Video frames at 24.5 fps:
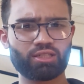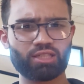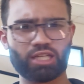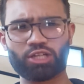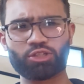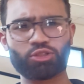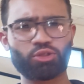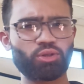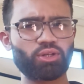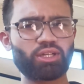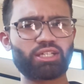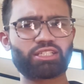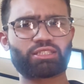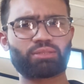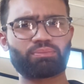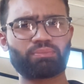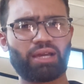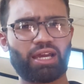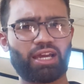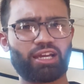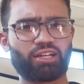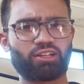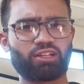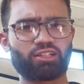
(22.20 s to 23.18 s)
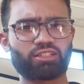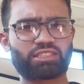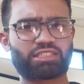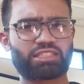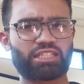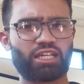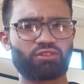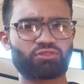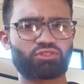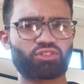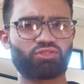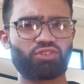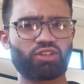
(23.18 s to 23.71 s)
Now, you as a man on
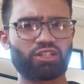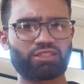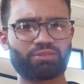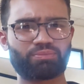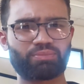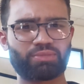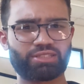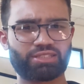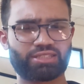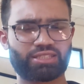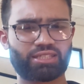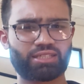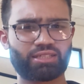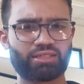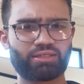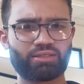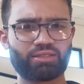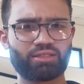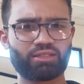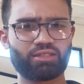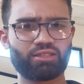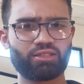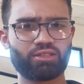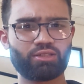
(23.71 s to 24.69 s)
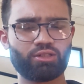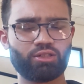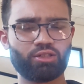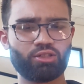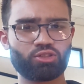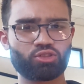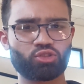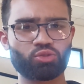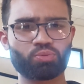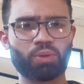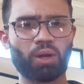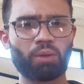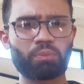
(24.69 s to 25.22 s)
self-development,
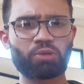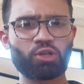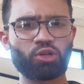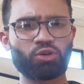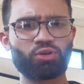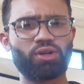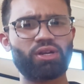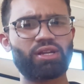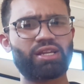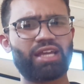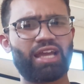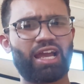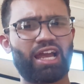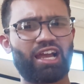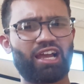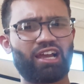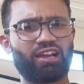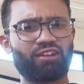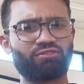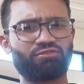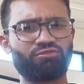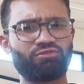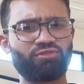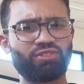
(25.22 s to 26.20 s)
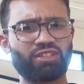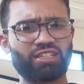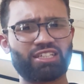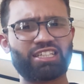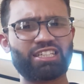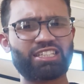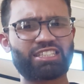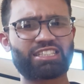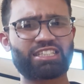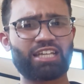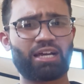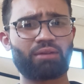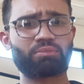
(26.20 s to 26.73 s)
you probably already have at
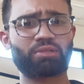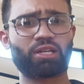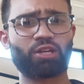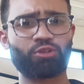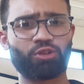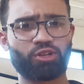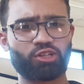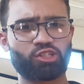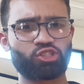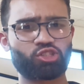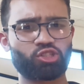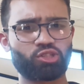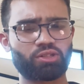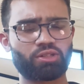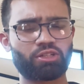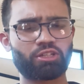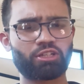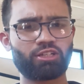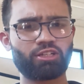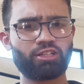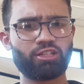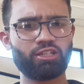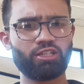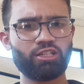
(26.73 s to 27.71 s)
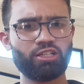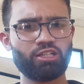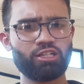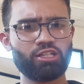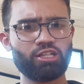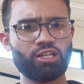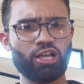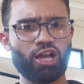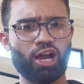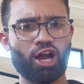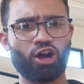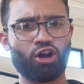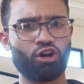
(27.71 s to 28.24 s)
least some direction
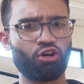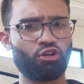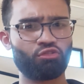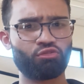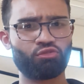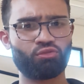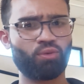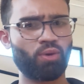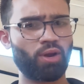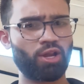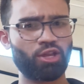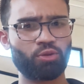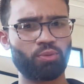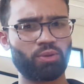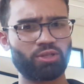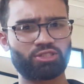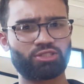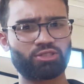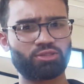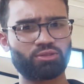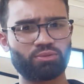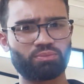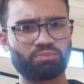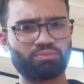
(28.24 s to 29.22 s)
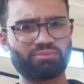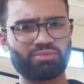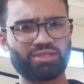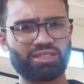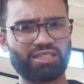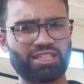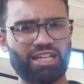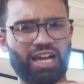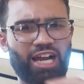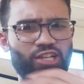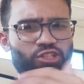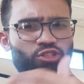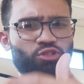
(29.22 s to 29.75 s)
of where you want to
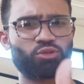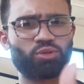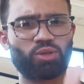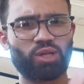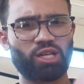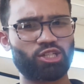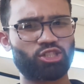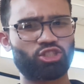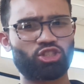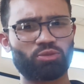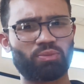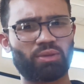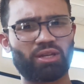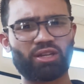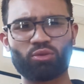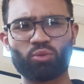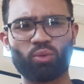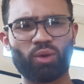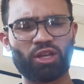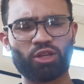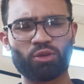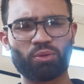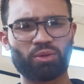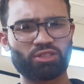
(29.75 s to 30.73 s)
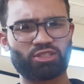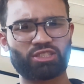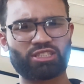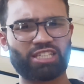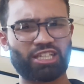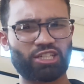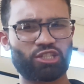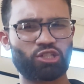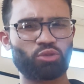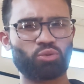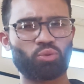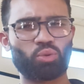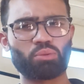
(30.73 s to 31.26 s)
guide your relationship and where you want to
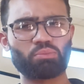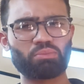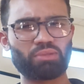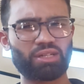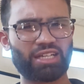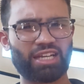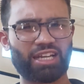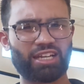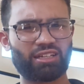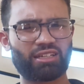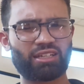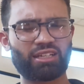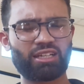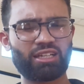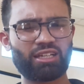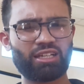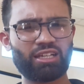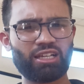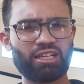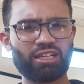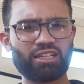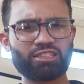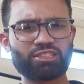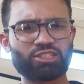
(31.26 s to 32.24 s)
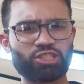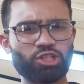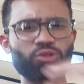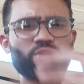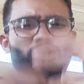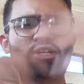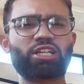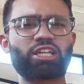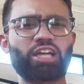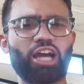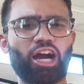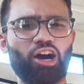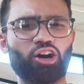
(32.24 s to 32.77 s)
take your woman and
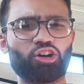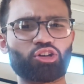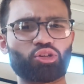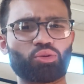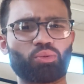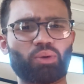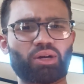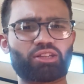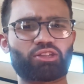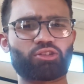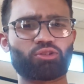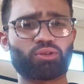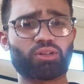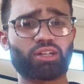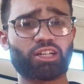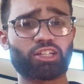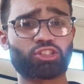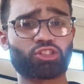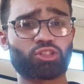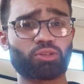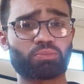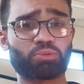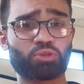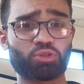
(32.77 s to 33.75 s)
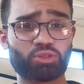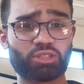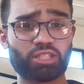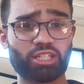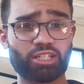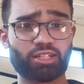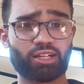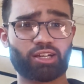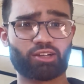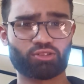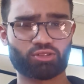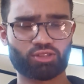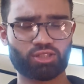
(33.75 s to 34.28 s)
generally how you want the relationship to
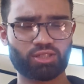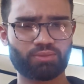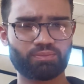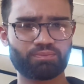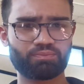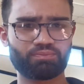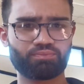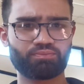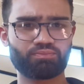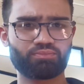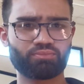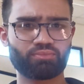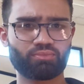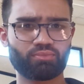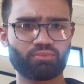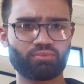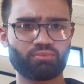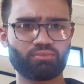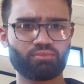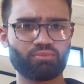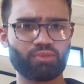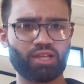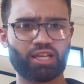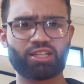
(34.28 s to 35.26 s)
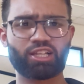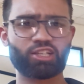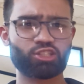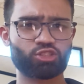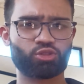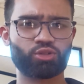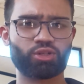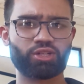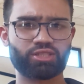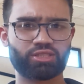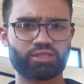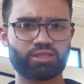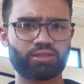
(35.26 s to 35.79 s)
turn out. And that's
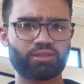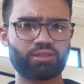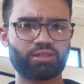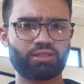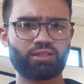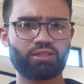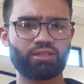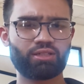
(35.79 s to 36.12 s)
great.